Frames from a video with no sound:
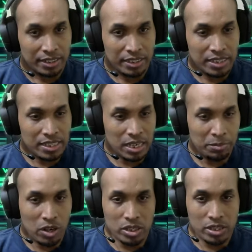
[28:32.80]
The same
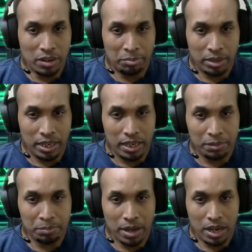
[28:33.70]
goes if I play
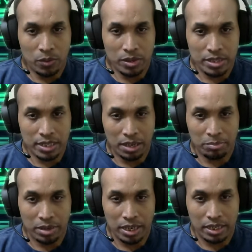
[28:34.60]
it backwards, like
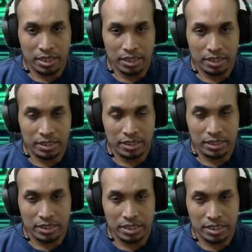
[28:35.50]
playing
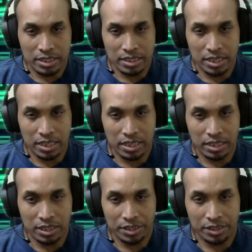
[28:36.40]
this king
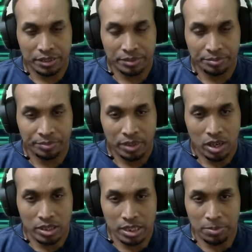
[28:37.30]
here
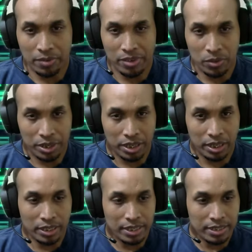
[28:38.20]
on top of the queen
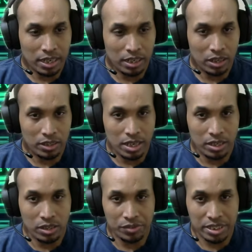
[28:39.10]
and then
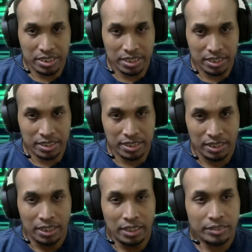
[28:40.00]
taking over the 6.
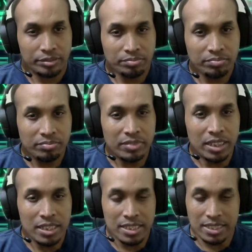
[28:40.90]

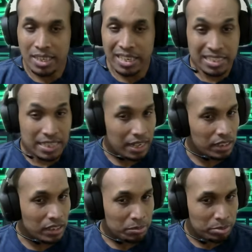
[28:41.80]
It's not
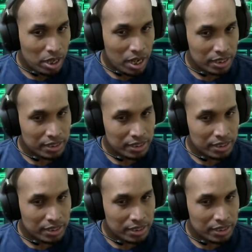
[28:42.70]
exactly a block,